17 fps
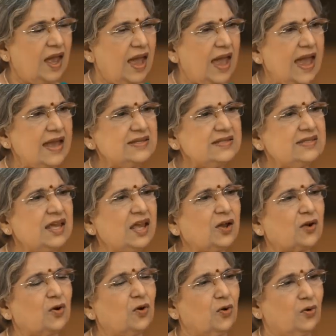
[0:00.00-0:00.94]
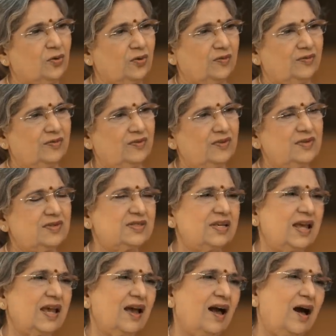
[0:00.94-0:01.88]
As they grow,
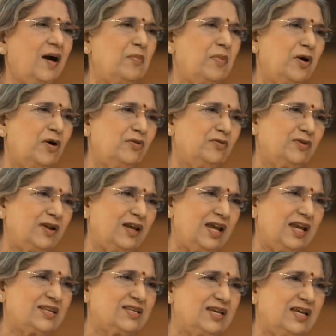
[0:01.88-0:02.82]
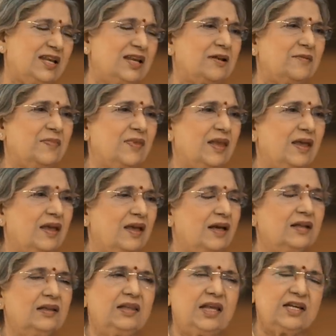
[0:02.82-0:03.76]
say about
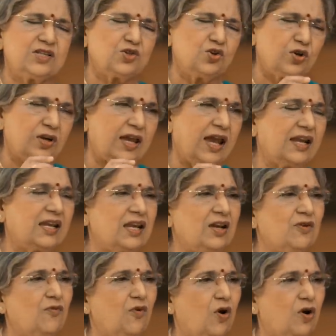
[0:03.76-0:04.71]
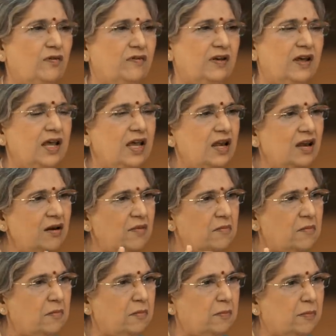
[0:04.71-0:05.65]
18, they should get involved in
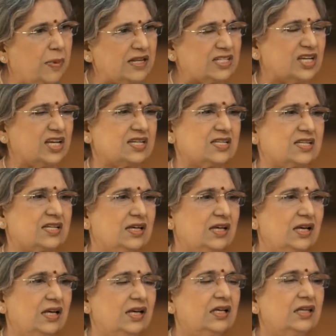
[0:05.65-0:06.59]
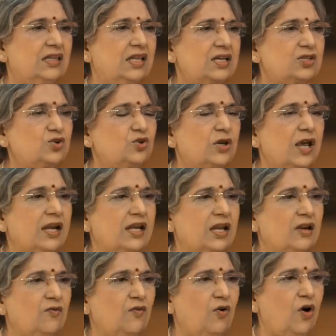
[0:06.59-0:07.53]
budget. They should get
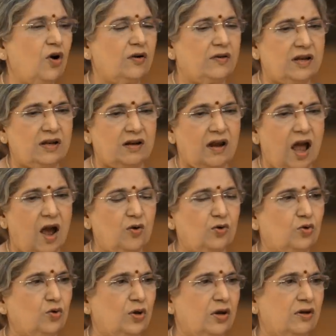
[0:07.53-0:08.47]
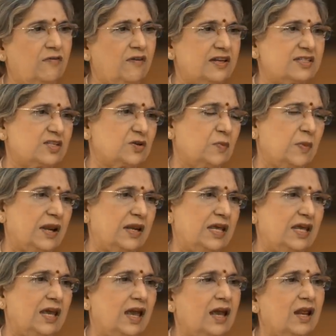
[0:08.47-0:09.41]
involved in how to invest
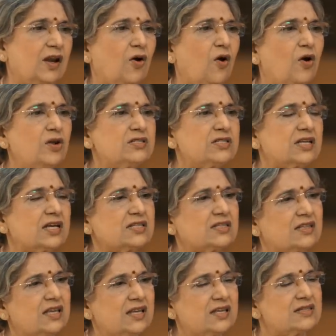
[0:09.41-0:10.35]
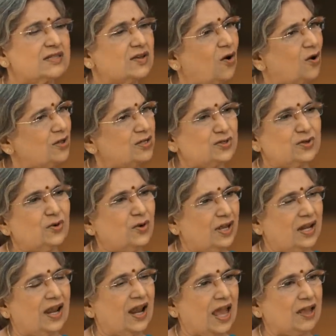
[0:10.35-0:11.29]
money and all such things also
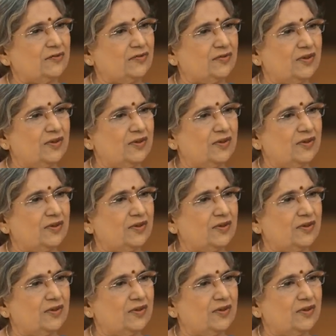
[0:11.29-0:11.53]
in life.